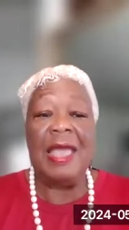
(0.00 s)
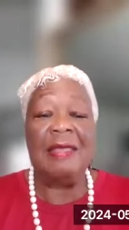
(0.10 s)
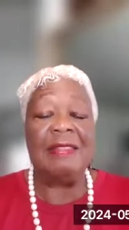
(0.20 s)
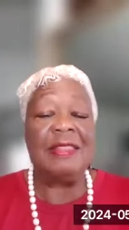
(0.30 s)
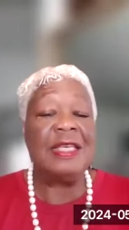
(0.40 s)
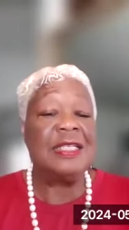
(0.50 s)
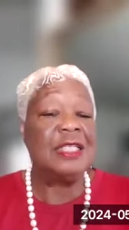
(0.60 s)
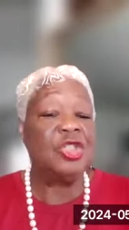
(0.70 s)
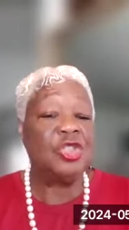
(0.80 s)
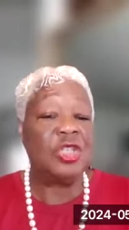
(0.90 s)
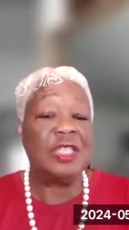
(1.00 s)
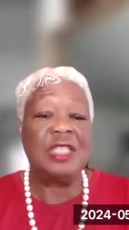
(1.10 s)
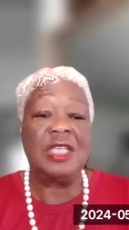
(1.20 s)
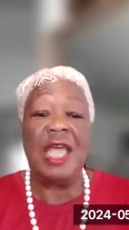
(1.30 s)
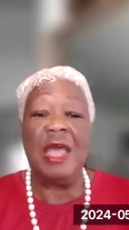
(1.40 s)
and this is
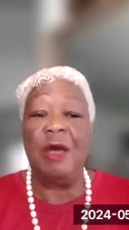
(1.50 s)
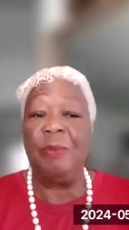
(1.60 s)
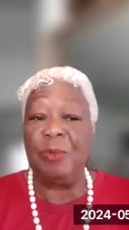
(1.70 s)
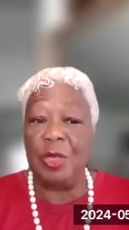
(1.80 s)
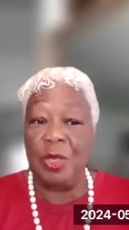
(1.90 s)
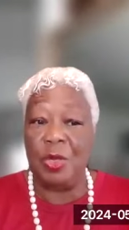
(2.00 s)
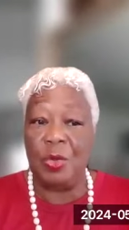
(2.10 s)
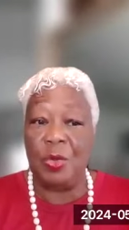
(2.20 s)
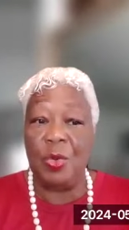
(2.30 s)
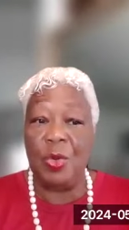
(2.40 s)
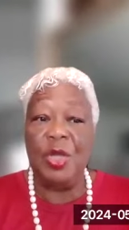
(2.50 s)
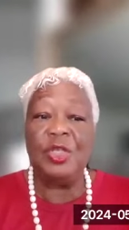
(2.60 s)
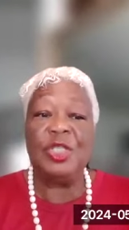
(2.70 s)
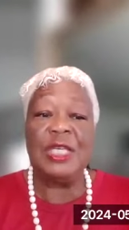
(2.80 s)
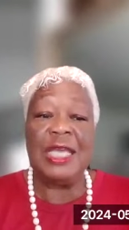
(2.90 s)
just to help you
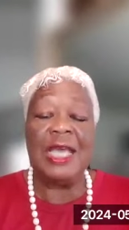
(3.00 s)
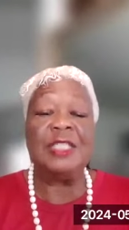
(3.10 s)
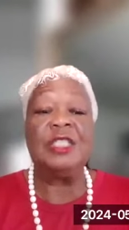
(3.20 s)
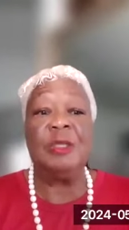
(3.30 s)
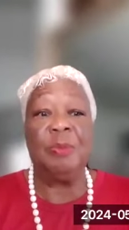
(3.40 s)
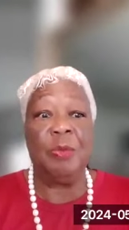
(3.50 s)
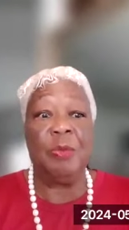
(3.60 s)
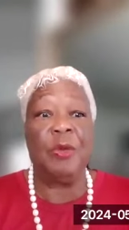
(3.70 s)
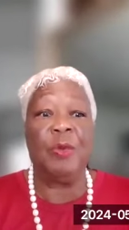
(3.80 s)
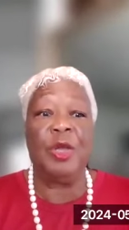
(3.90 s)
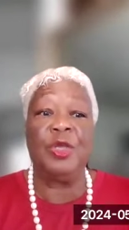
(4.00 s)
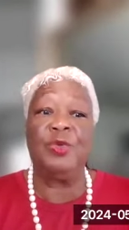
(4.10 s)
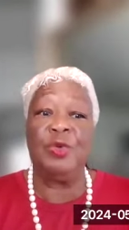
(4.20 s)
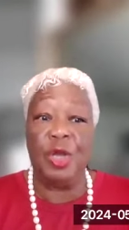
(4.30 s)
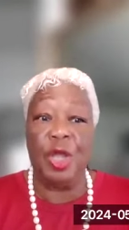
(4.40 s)
to get to the point where
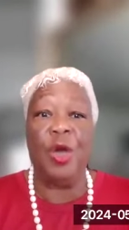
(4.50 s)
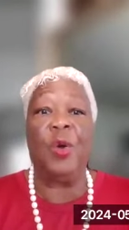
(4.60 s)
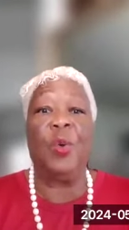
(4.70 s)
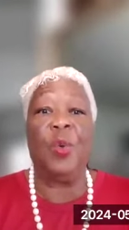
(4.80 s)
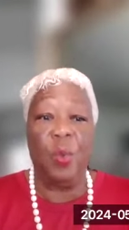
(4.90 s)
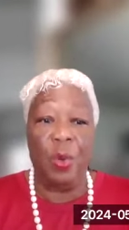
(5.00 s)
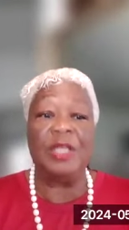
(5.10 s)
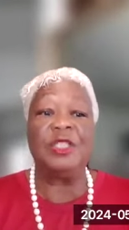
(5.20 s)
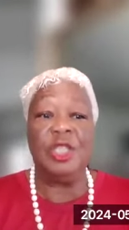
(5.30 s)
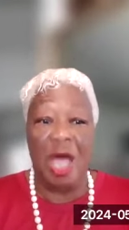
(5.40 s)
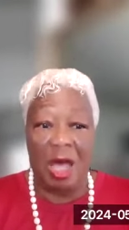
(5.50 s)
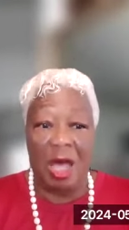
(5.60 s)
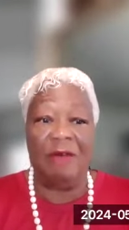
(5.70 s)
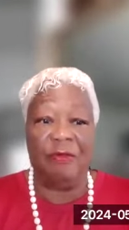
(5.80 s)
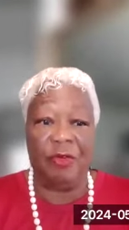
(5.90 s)
you know what to
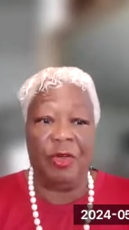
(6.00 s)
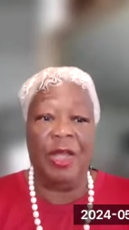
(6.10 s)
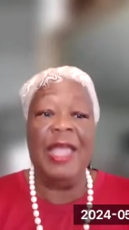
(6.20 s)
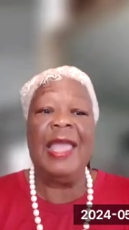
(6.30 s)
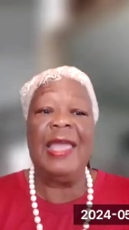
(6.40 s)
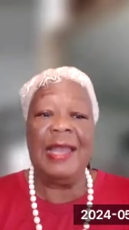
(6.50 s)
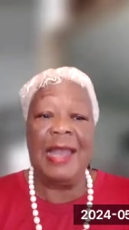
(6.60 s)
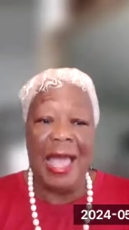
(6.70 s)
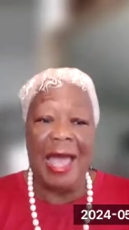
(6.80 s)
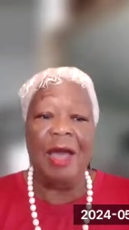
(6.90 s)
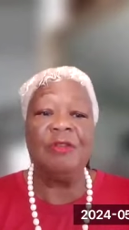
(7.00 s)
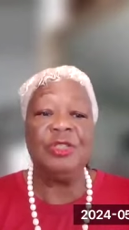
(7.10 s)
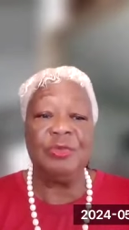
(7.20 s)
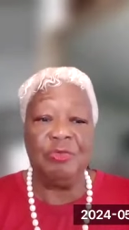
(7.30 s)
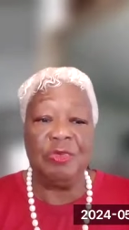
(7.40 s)
offer and how
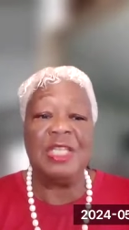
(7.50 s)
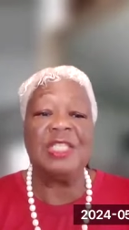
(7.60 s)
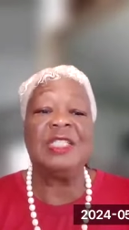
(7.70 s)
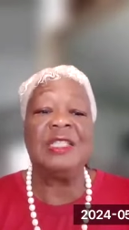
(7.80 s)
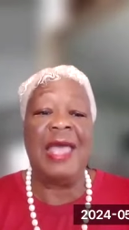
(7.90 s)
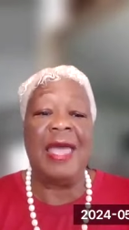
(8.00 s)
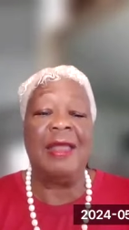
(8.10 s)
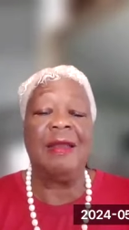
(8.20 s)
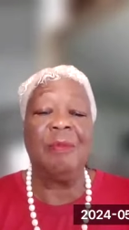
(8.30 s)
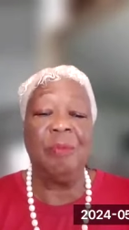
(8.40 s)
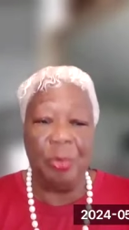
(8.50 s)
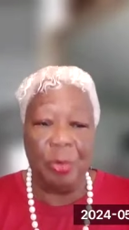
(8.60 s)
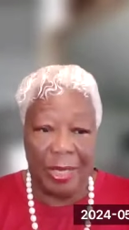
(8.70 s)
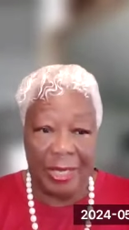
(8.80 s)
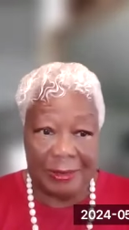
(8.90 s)
to reach that
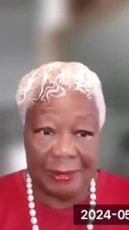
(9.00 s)
point.